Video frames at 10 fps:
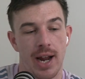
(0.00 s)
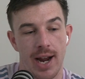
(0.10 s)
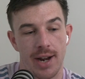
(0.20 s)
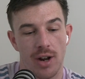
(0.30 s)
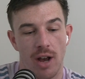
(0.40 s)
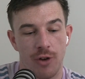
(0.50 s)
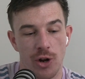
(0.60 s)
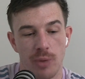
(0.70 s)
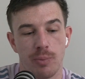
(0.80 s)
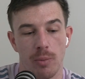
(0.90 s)
And I've
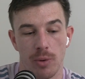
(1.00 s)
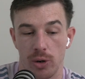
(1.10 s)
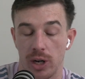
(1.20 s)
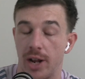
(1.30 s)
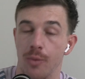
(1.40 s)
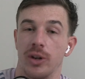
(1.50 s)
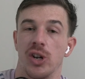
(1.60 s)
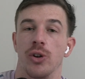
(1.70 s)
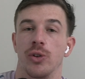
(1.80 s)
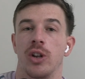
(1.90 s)
got no problem. Look, Leon
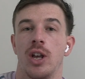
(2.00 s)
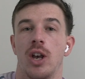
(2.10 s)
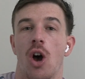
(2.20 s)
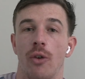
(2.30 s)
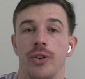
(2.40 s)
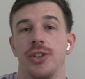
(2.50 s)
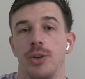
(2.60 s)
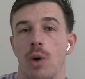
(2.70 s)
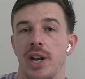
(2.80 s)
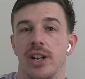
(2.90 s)
McDonald's obviously
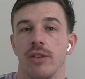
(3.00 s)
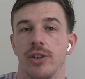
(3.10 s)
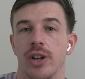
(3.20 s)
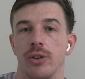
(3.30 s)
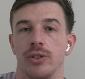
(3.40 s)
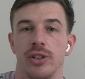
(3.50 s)
one heck of a coach.